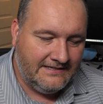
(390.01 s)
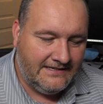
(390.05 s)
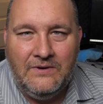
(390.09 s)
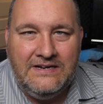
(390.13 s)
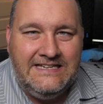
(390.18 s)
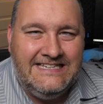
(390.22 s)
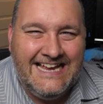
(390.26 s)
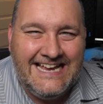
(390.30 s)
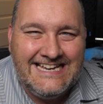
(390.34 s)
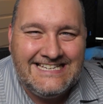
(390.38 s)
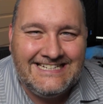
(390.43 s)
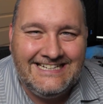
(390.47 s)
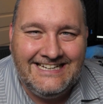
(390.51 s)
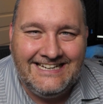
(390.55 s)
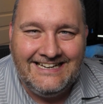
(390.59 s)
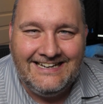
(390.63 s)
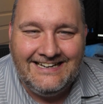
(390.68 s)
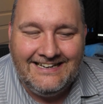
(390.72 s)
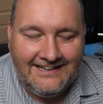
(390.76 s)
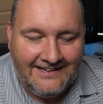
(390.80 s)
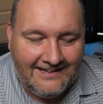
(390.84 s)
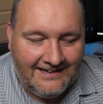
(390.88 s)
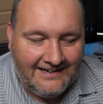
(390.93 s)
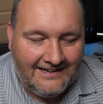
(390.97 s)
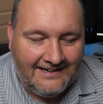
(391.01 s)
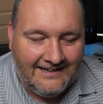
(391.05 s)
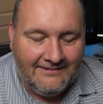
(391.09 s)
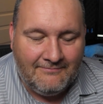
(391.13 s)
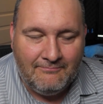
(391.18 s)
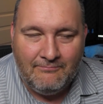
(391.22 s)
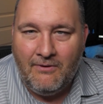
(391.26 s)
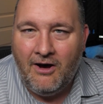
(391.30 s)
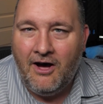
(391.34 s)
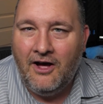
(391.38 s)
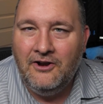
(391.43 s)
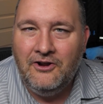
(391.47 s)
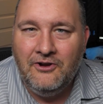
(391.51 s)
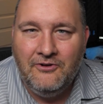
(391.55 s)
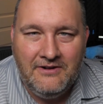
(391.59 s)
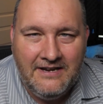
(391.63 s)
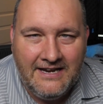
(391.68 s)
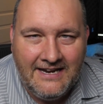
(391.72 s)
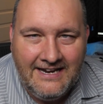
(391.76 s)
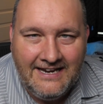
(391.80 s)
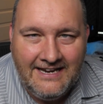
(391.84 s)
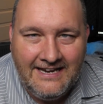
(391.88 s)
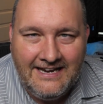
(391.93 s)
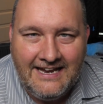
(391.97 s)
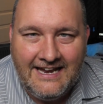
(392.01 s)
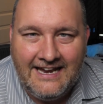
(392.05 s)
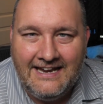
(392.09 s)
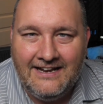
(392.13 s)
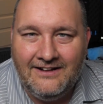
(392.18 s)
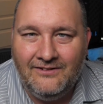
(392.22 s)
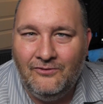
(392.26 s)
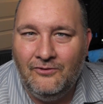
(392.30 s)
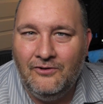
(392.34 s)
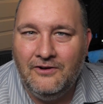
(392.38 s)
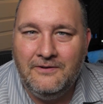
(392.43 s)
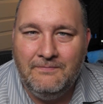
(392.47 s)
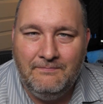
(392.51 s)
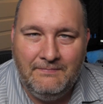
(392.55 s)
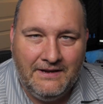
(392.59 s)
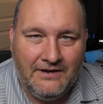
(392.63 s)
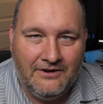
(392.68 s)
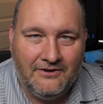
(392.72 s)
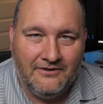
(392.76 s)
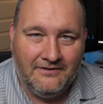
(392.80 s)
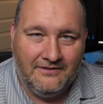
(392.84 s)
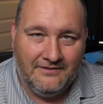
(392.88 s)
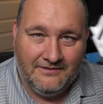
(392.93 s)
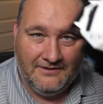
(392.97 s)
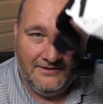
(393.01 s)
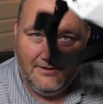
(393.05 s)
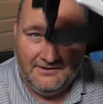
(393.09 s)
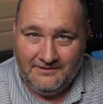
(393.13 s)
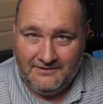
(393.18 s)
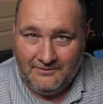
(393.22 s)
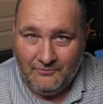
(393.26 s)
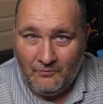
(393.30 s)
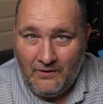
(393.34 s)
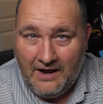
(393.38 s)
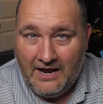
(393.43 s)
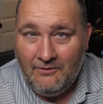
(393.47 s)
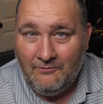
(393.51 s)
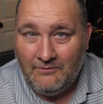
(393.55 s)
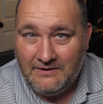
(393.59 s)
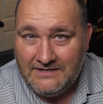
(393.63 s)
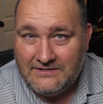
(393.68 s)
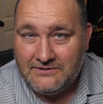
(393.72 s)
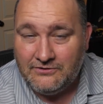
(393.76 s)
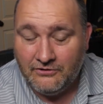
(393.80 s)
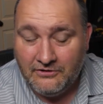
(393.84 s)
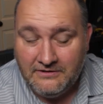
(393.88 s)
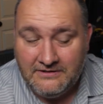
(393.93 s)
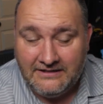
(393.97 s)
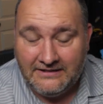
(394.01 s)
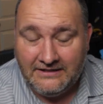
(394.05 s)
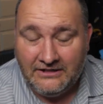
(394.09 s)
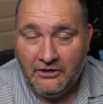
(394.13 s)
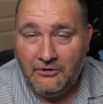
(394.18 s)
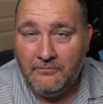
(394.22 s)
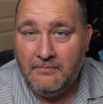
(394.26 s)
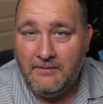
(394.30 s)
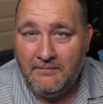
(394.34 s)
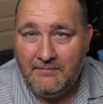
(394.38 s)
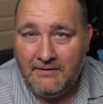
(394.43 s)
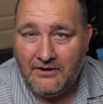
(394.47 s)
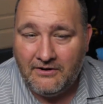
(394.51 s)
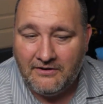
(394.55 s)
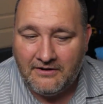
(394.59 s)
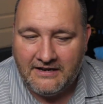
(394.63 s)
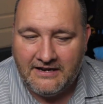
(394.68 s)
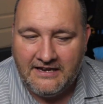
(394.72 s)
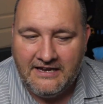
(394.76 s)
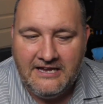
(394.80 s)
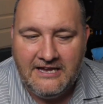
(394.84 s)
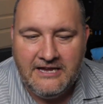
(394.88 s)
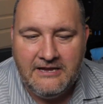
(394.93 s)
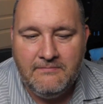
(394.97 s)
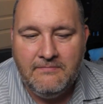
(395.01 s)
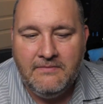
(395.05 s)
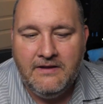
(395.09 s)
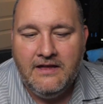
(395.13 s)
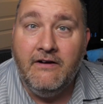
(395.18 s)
We tested it. Mondo did it, and it looked bigger. The white ones looked a little bit bigger to him.